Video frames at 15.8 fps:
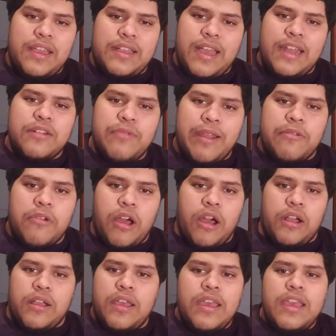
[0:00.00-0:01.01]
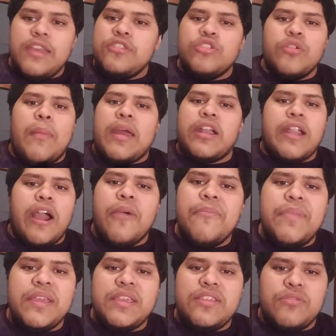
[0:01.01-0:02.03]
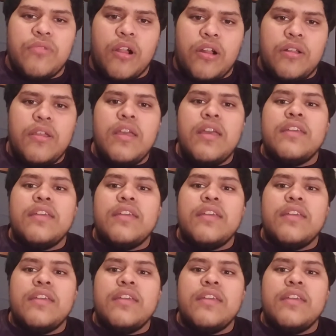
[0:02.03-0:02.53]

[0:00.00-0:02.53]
kind of went wrong. No matter how big you are,